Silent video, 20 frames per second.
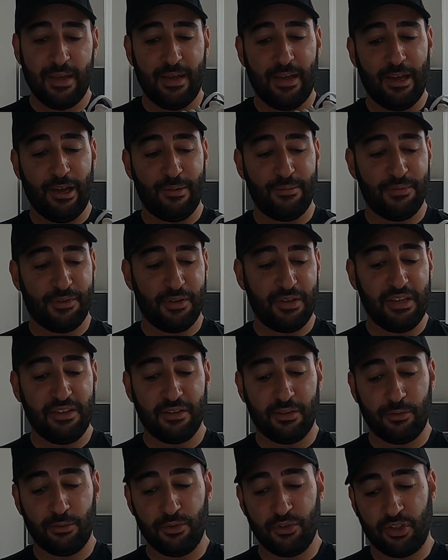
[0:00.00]
Um, so these
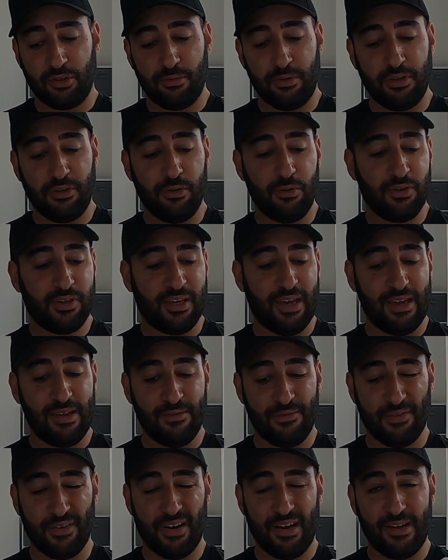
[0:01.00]
are also a
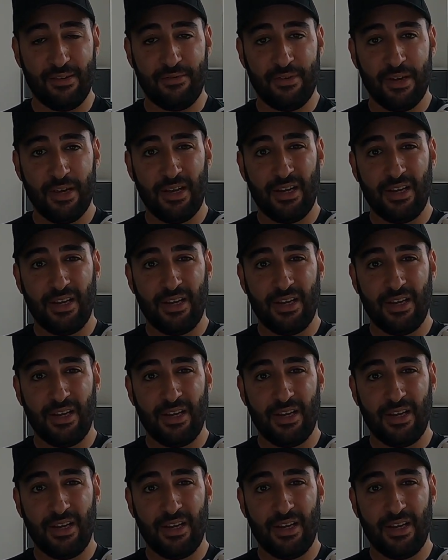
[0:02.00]
UK5.